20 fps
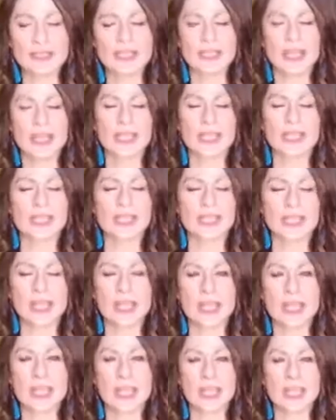getting an
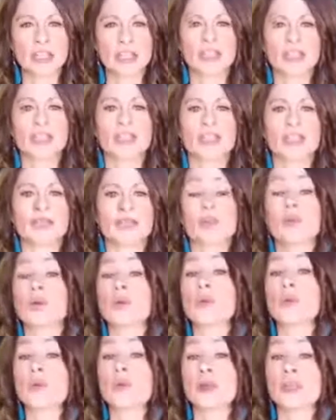energy of
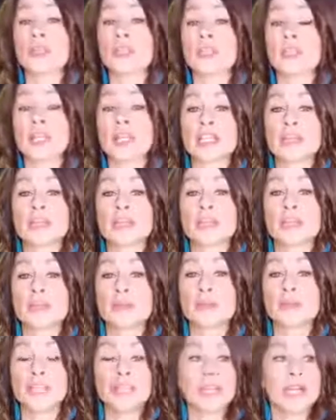what we want our lives to
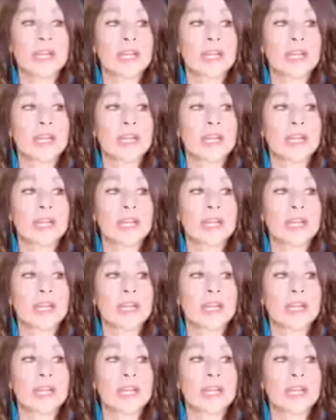be,